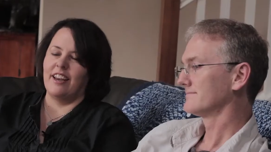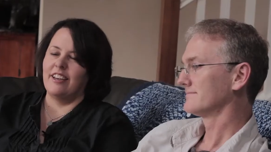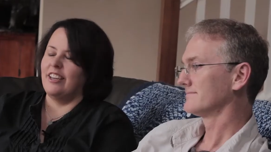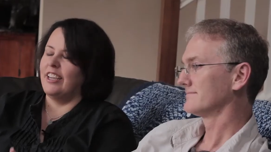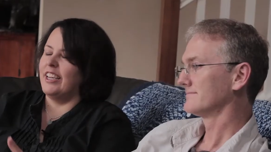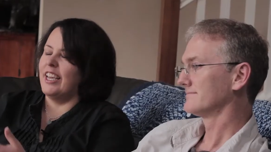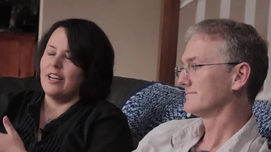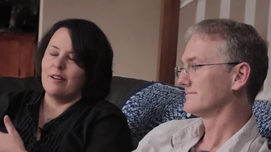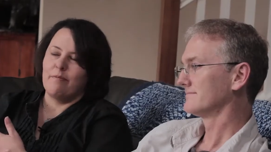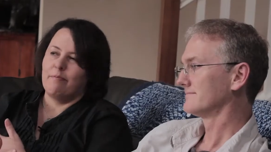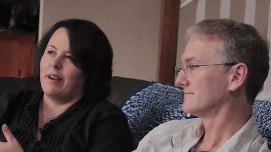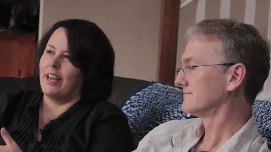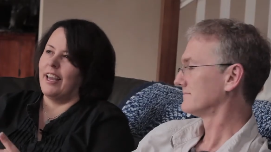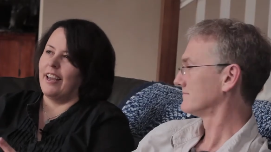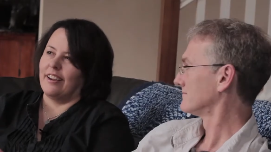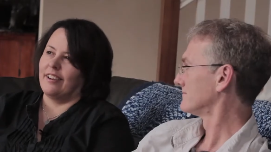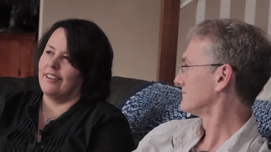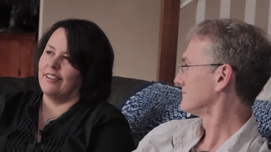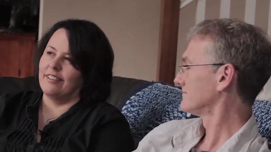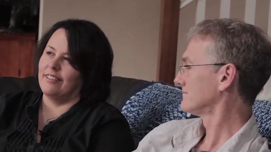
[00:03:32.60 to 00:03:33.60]
Speaker 1: and you get it
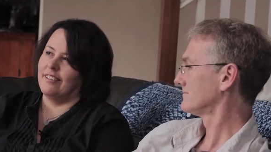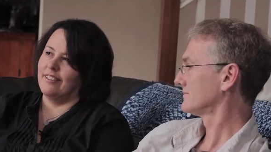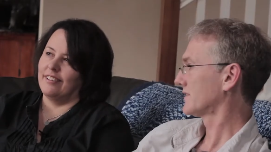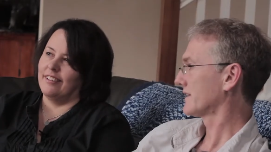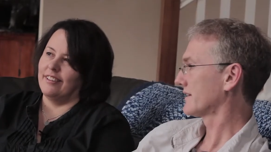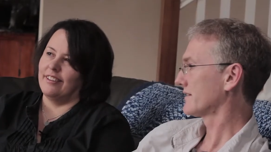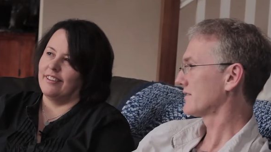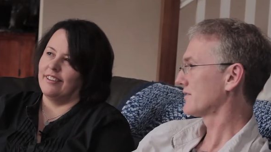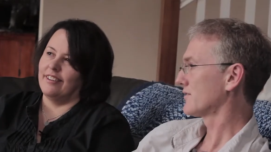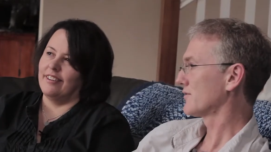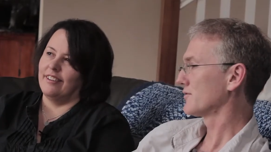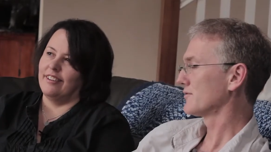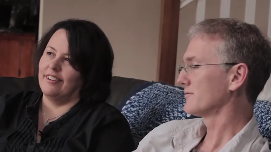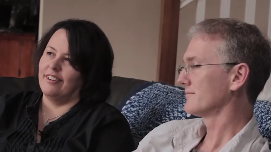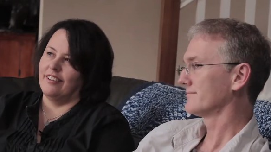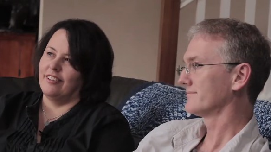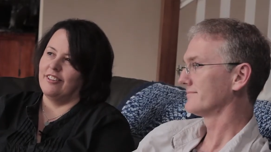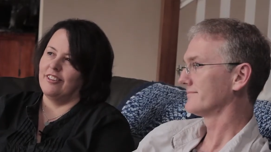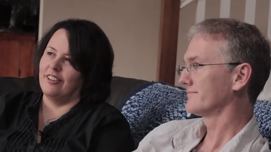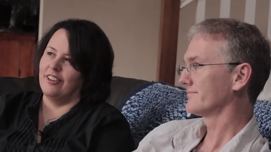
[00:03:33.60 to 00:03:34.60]
back. Yeah, you do.
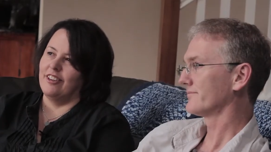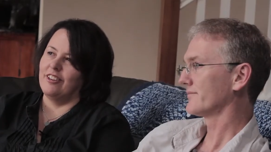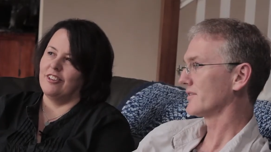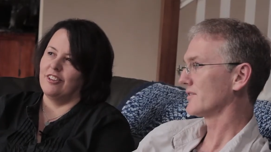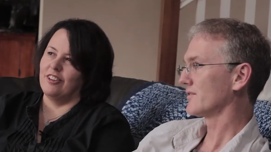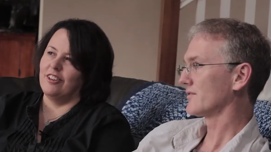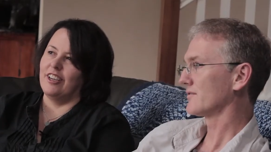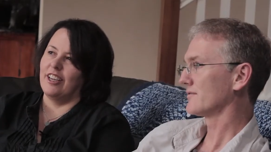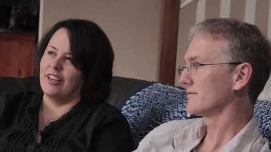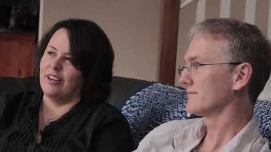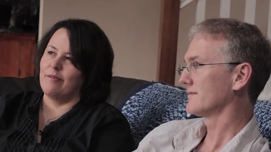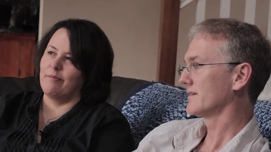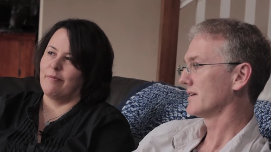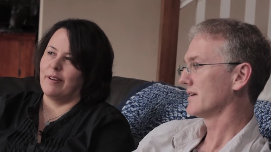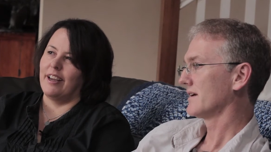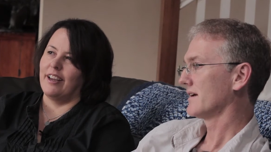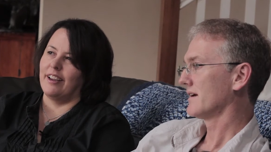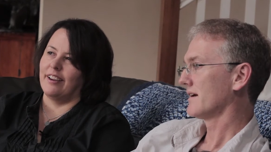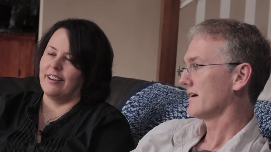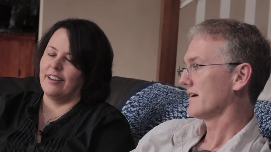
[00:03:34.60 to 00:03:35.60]
You, you do, get it
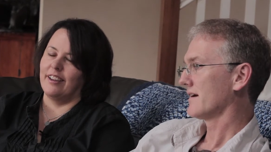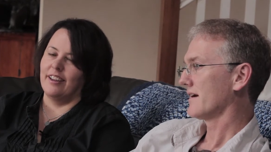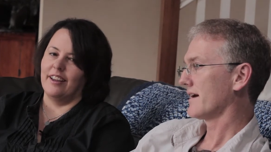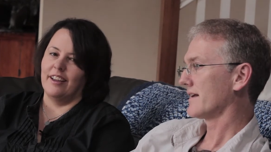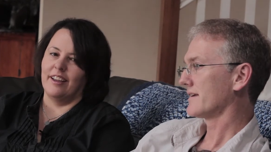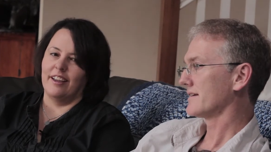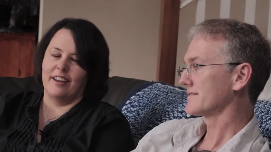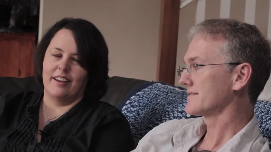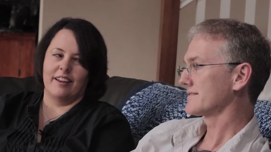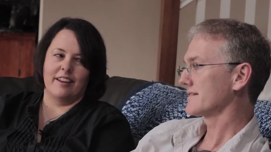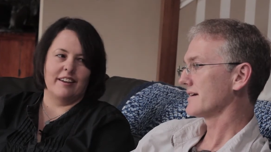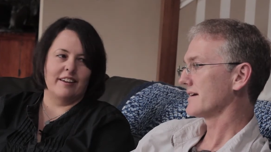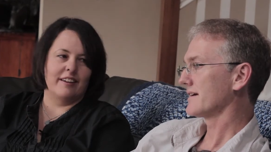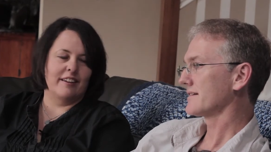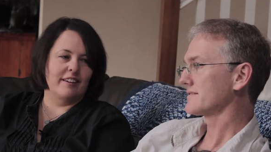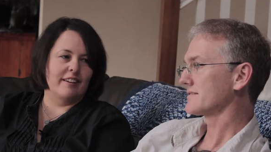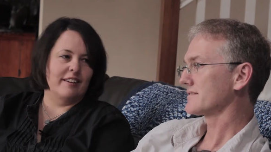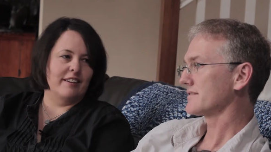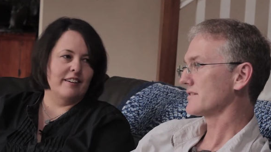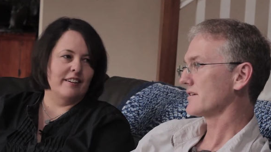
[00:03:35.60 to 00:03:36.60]
back.
Speaker 2: And it's,
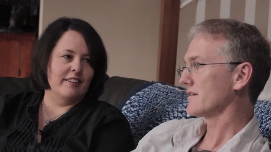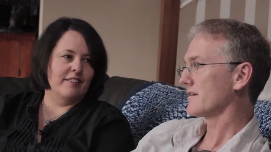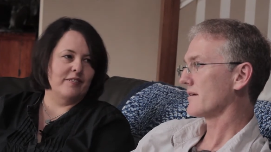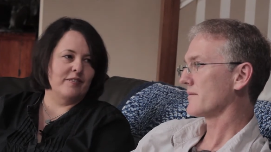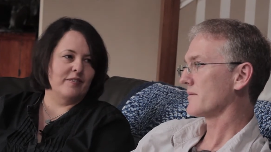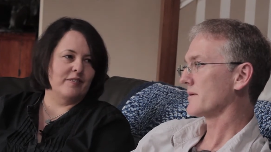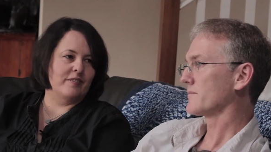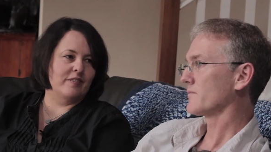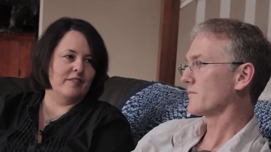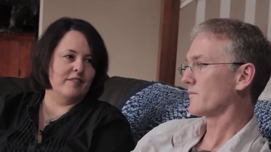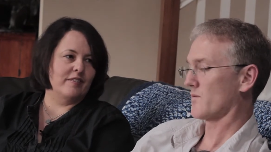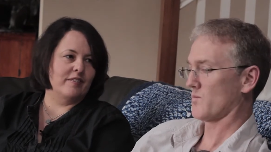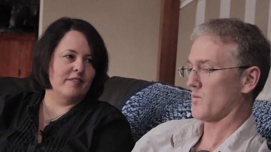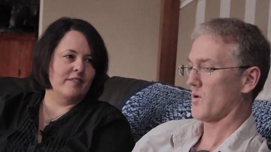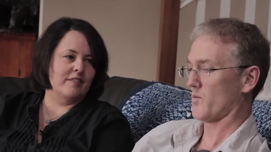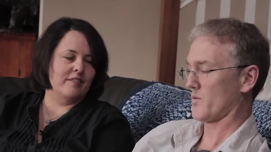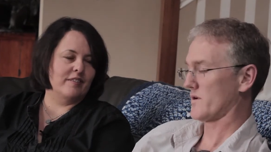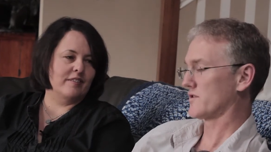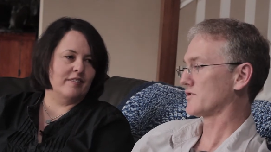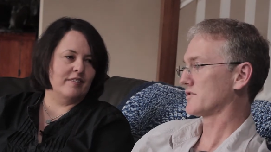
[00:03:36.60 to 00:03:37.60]
it's, I mean, from
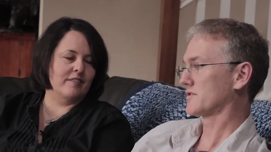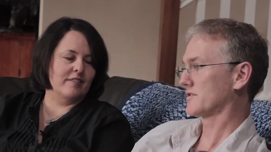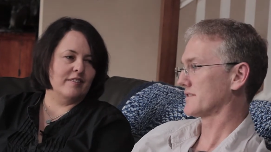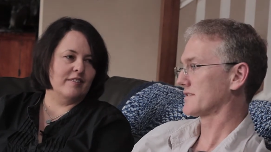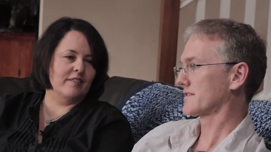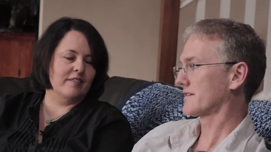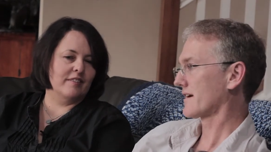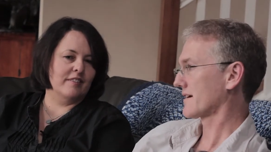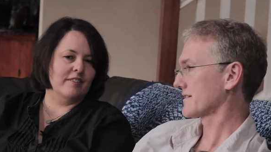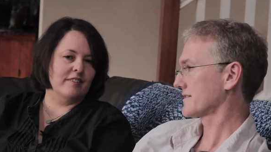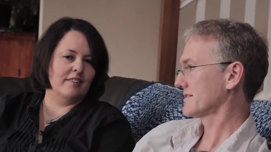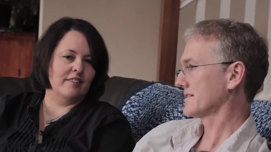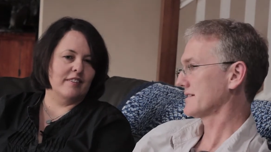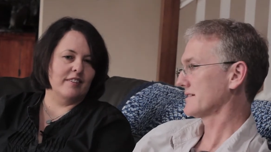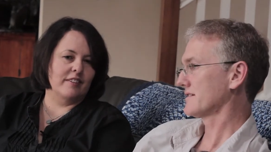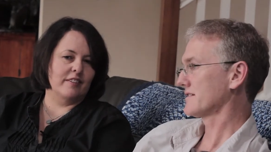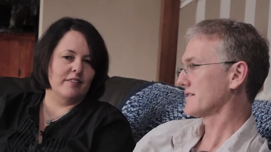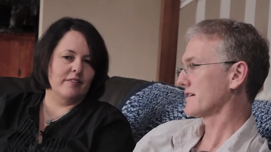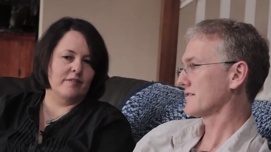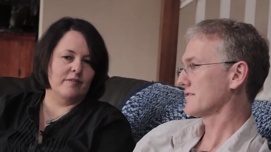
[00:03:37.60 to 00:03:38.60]
what we're just
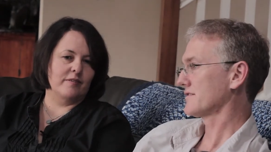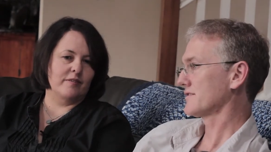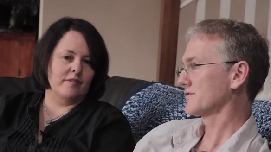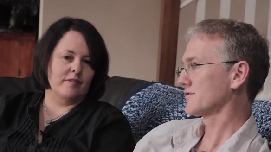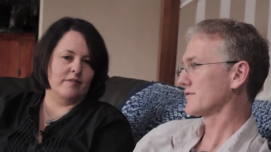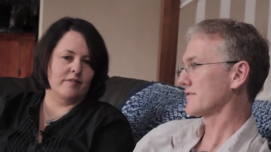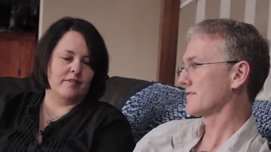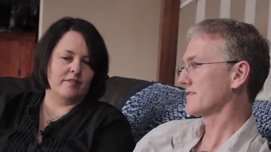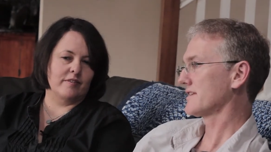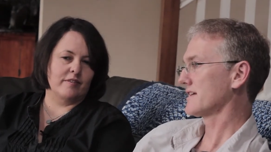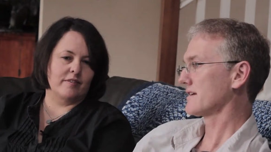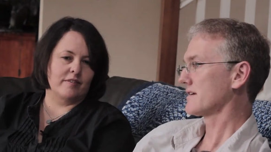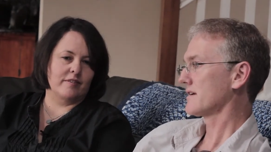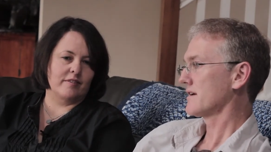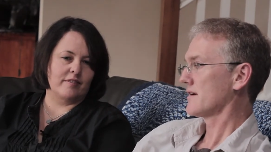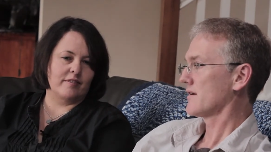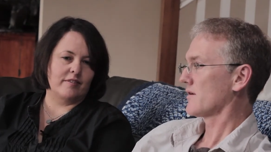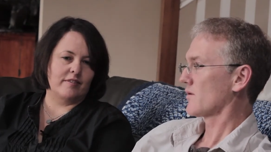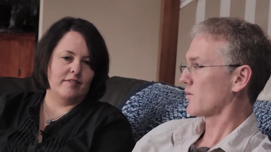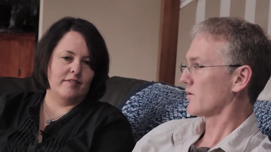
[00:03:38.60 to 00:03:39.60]
discussing, you know, you sort of think,
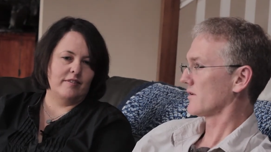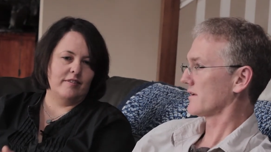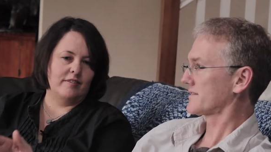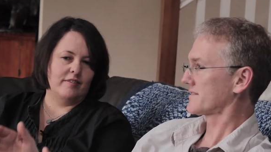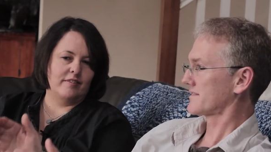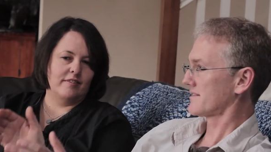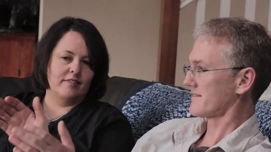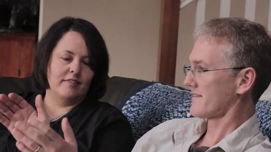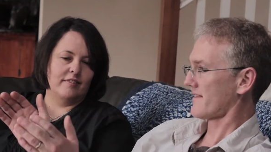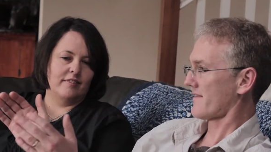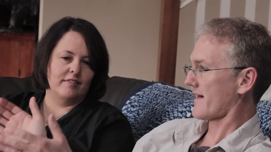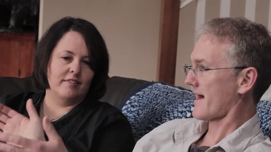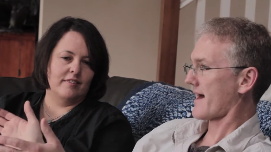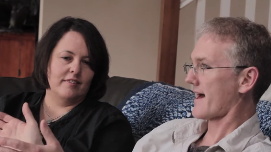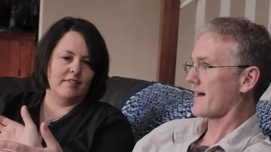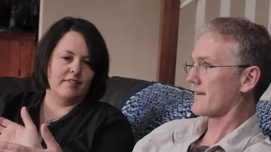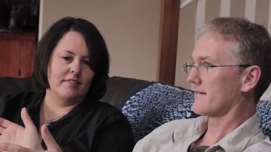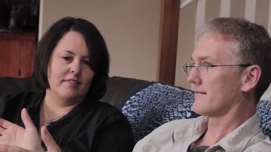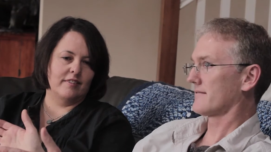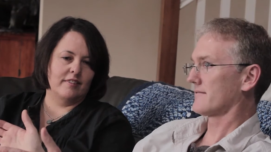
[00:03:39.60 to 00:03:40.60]
well, it's either
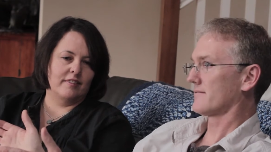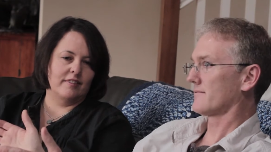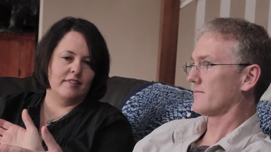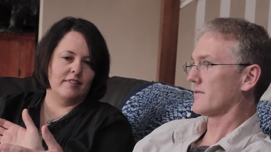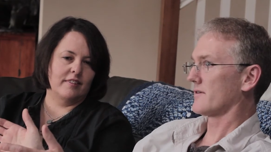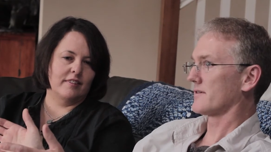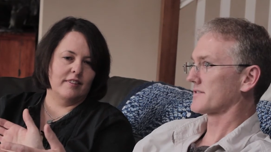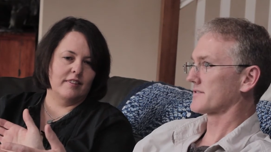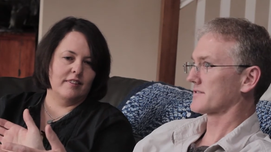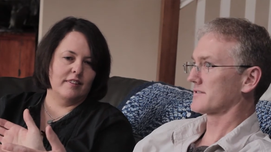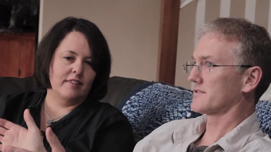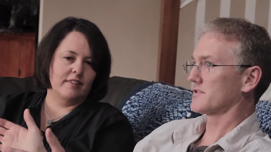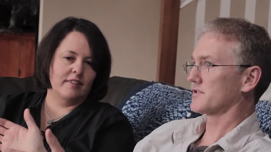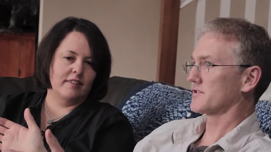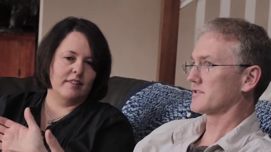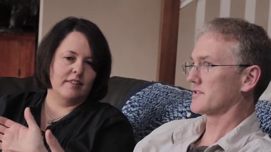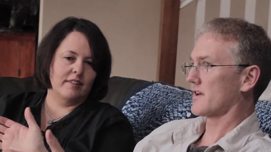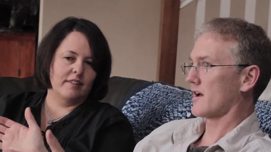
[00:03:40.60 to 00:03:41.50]
that, where it's just